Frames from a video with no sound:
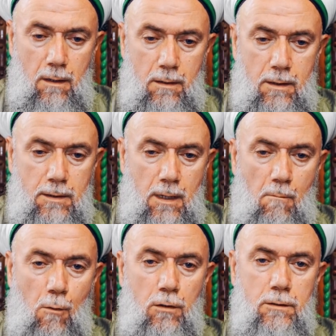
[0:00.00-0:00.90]
It is the
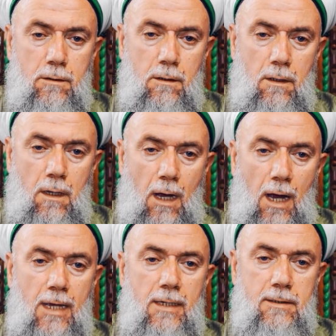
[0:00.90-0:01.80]
most
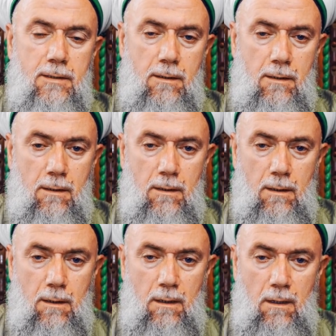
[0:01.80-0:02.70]
highest
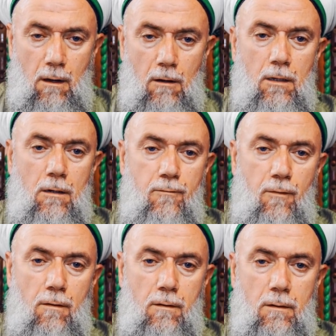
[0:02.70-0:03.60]
honor
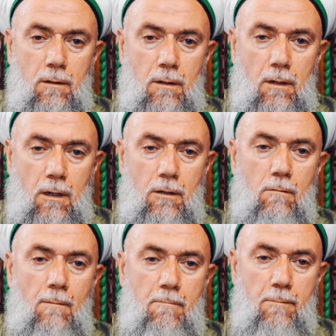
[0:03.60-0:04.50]
for a
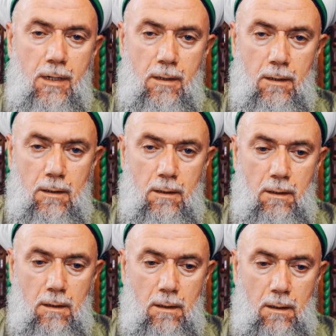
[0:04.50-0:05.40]
human being.
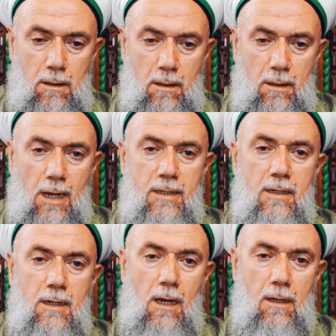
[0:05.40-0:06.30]

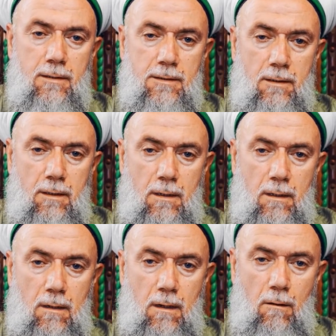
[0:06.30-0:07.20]
Nothing else.
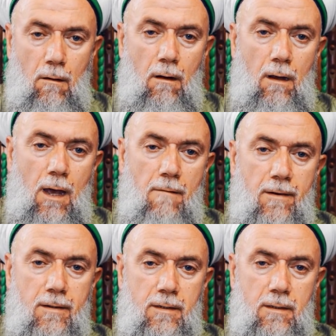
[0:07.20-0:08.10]
All
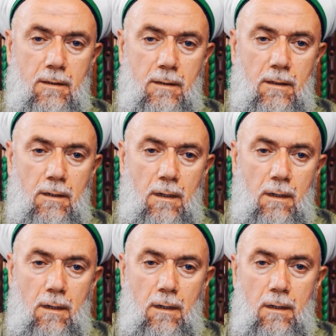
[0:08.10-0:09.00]
everything
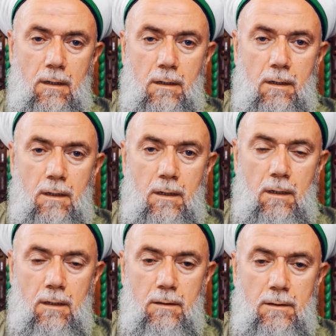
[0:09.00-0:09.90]

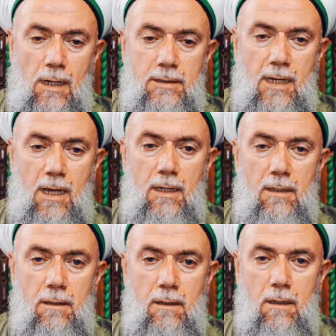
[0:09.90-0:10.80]
they're
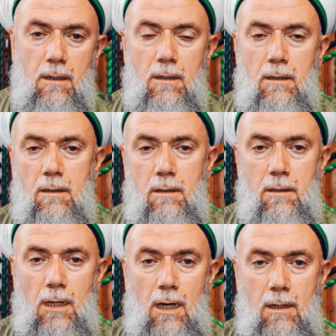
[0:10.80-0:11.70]
saying,
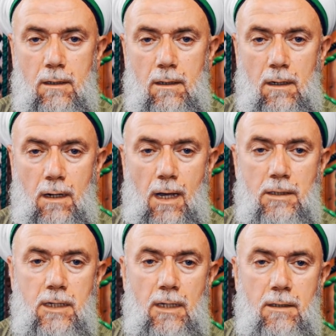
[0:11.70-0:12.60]
they are like
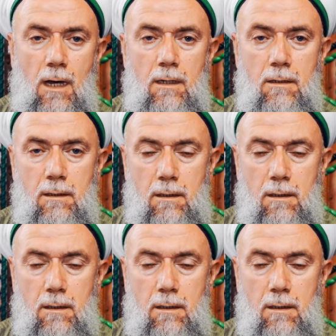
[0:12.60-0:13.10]
shaitan.